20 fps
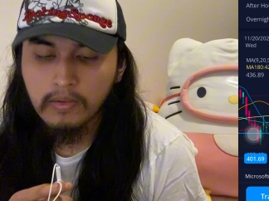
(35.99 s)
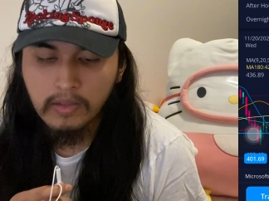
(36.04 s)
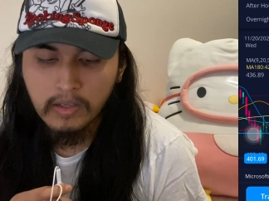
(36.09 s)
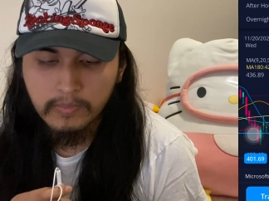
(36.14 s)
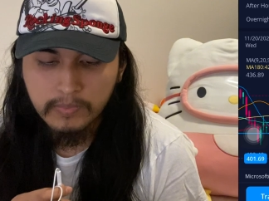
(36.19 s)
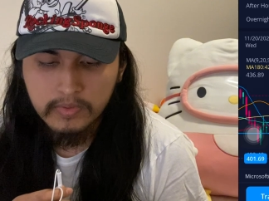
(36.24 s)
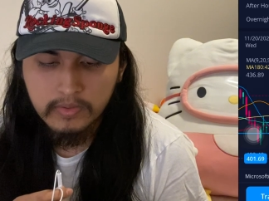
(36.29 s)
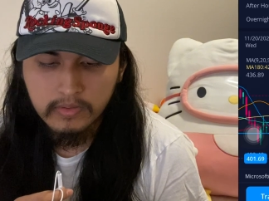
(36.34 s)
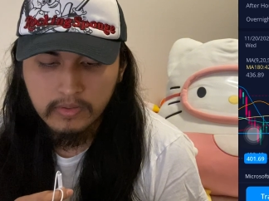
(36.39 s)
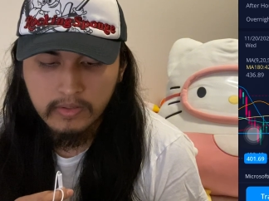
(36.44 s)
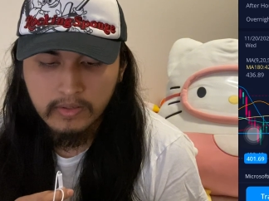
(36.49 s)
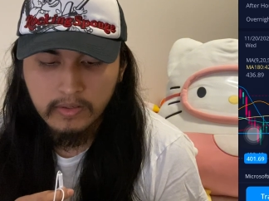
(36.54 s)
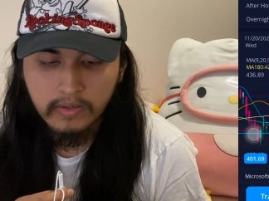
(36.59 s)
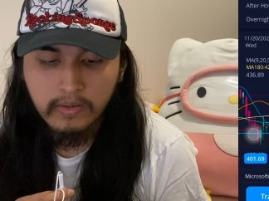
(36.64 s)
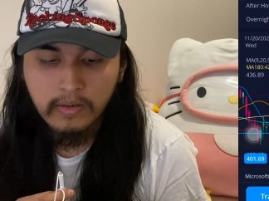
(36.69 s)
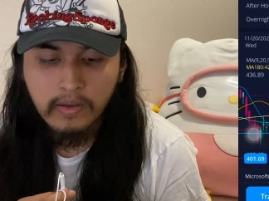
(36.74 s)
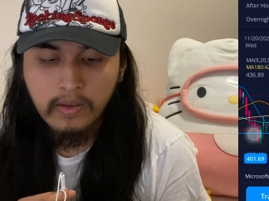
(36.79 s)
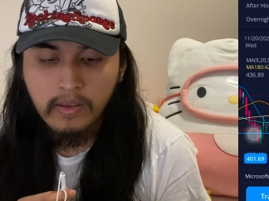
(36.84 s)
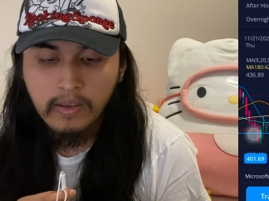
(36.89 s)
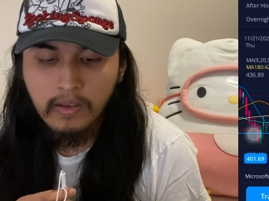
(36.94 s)
option there
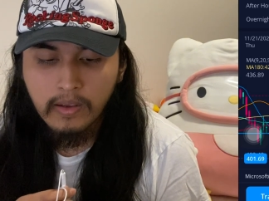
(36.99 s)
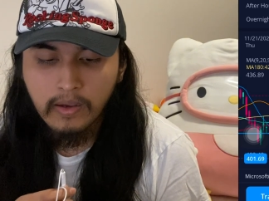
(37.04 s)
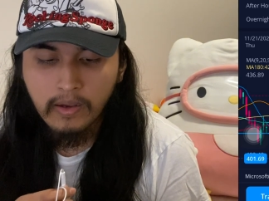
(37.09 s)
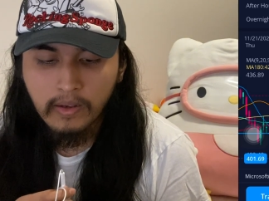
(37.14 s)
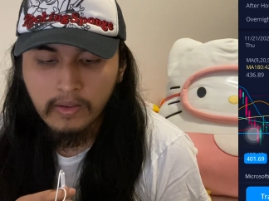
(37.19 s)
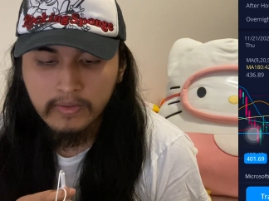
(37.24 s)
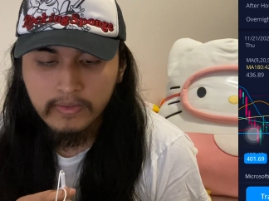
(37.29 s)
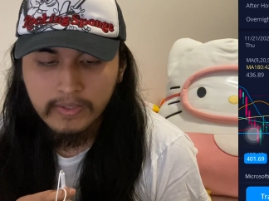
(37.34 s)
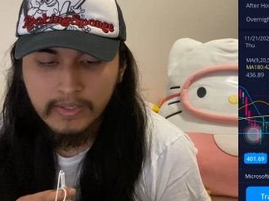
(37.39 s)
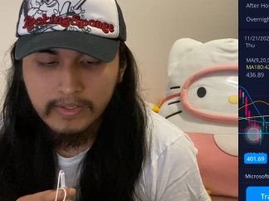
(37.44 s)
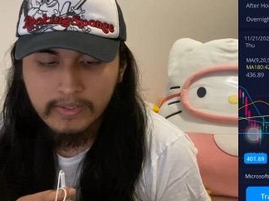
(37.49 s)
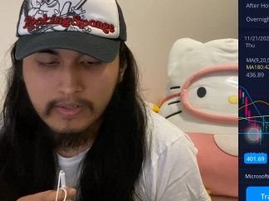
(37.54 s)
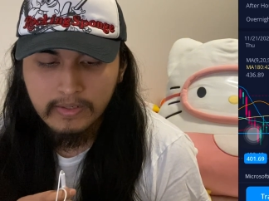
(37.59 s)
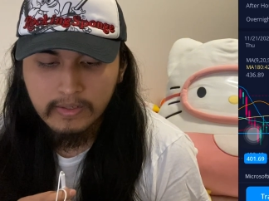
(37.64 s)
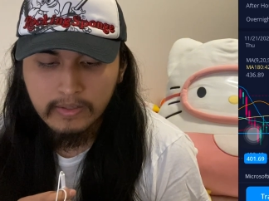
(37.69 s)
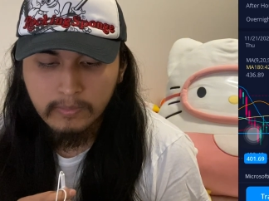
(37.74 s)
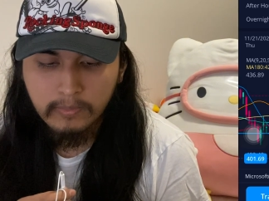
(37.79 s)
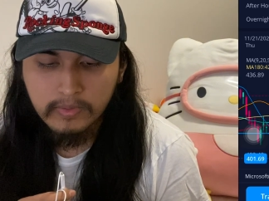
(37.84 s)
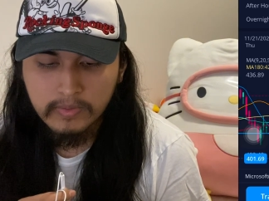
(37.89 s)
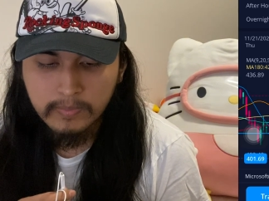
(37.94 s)
on that
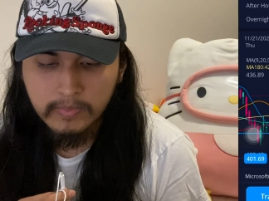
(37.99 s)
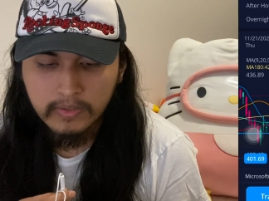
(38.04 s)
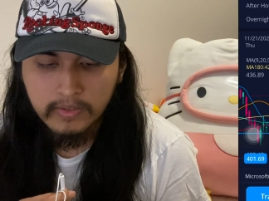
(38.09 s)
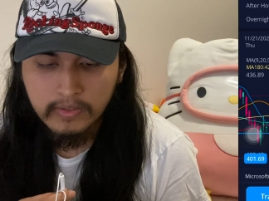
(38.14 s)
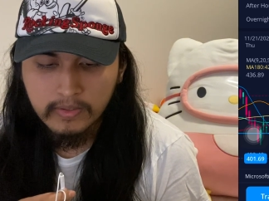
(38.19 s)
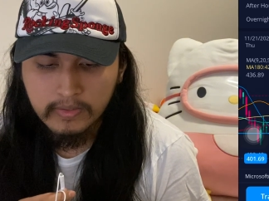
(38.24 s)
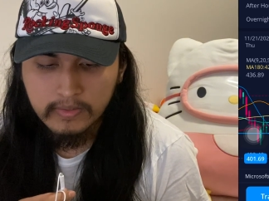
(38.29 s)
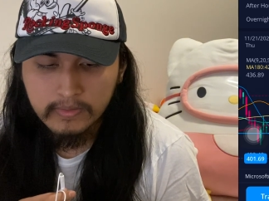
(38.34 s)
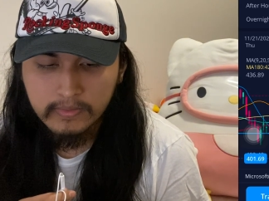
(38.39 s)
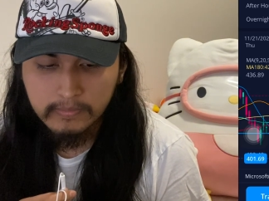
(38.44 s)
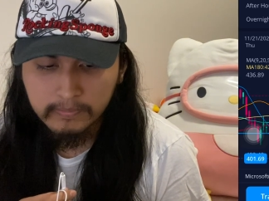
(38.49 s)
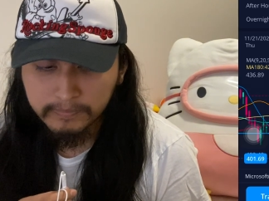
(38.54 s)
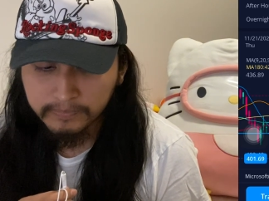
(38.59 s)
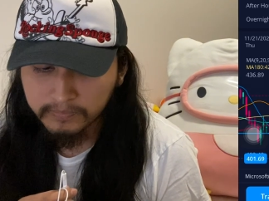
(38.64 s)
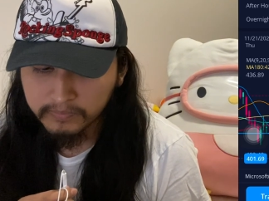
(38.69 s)
day was because